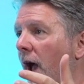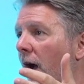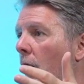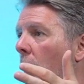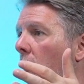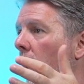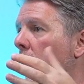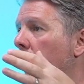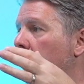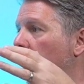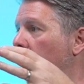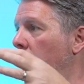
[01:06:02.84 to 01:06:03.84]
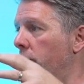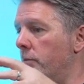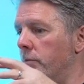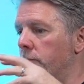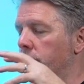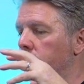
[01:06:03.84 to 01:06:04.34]
our
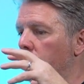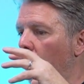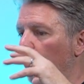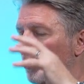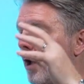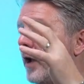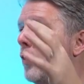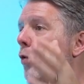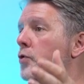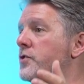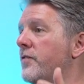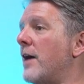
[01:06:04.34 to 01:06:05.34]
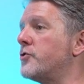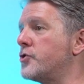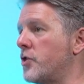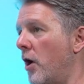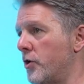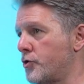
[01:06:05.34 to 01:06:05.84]
online course of how to
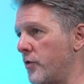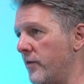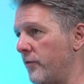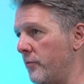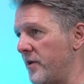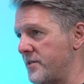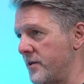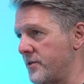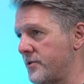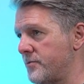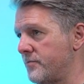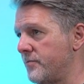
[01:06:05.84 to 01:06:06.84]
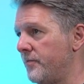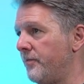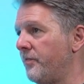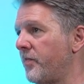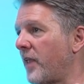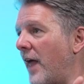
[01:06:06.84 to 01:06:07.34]
start a street food business.
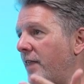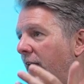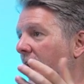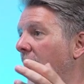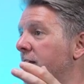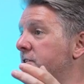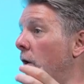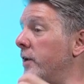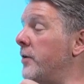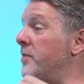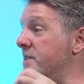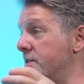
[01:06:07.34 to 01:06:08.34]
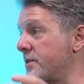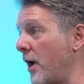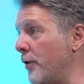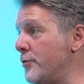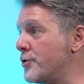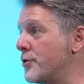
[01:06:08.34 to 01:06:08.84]
And they get assigned a business
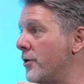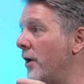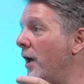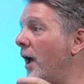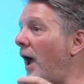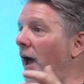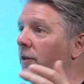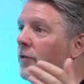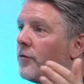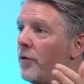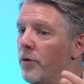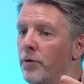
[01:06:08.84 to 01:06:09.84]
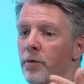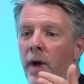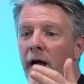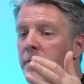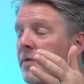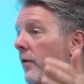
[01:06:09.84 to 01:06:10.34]
coach. And through
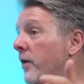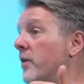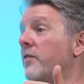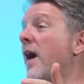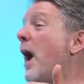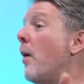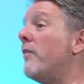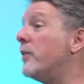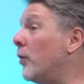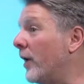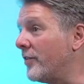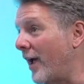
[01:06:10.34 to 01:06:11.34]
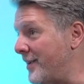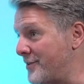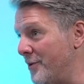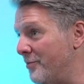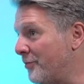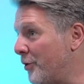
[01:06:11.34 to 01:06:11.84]
a period of however long it takes
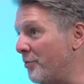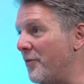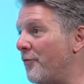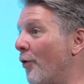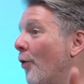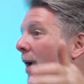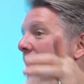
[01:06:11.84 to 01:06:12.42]
them, could be 4